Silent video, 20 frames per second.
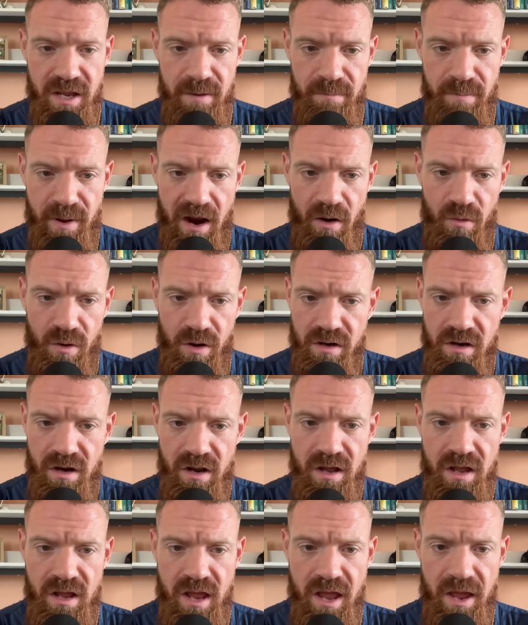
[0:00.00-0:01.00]
empowered,
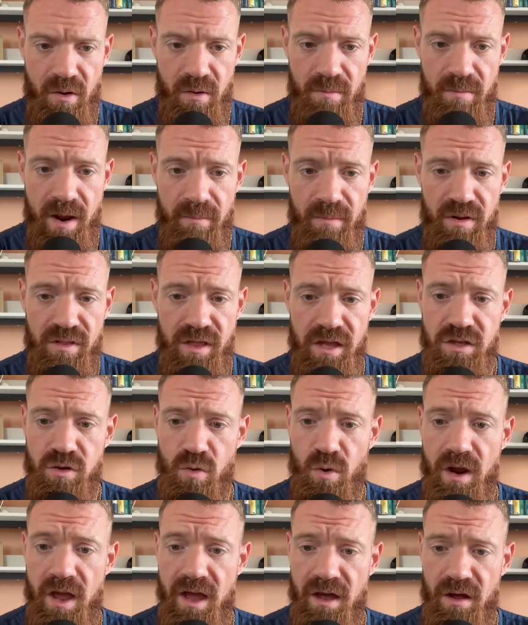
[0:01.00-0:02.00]
and remember that
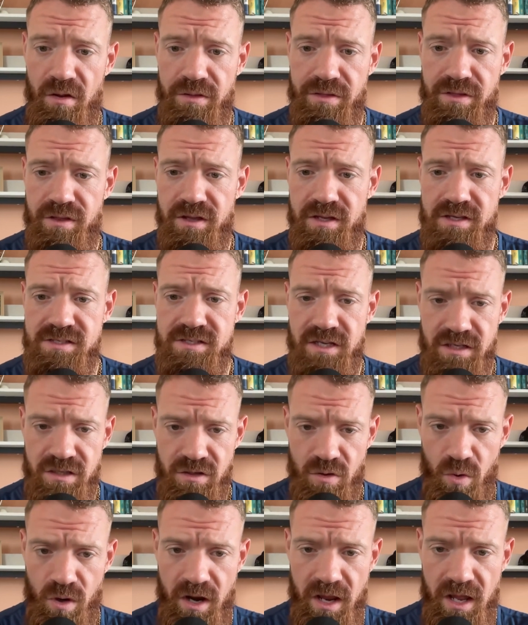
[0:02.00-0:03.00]
your health is in
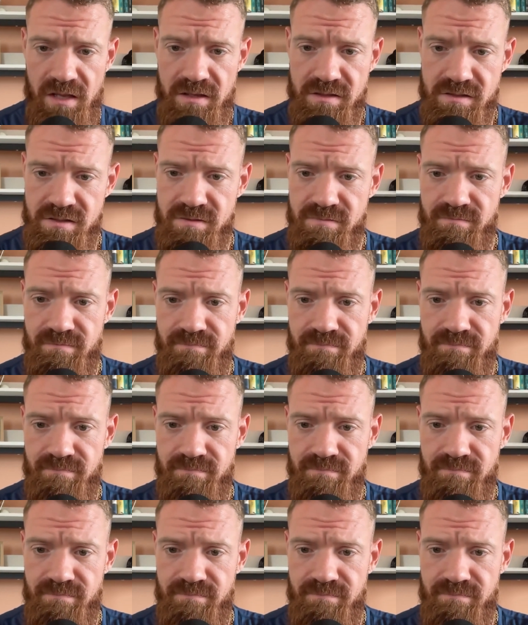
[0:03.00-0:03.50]
your hands.